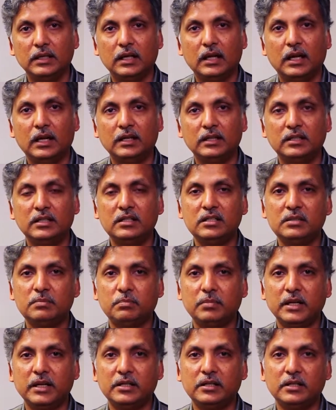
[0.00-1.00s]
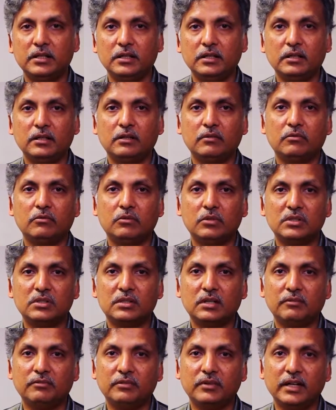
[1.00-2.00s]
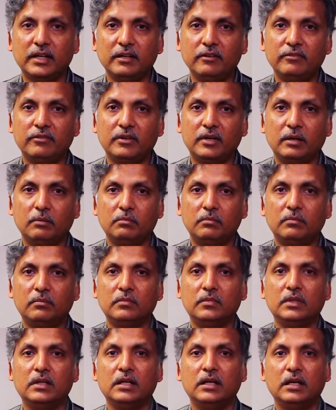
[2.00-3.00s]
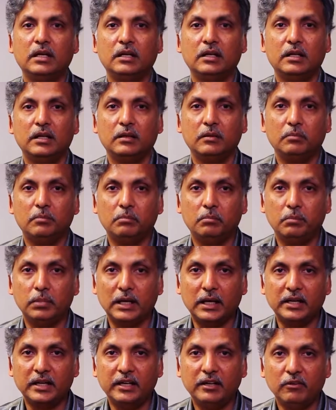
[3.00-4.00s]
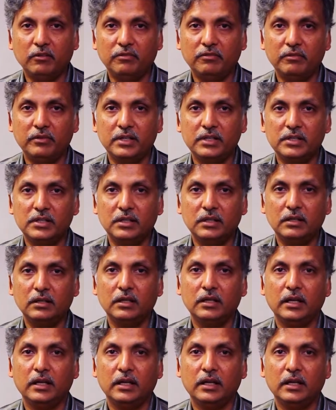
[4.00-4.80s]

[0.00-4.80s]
and this patient was suffering from blurring of vision.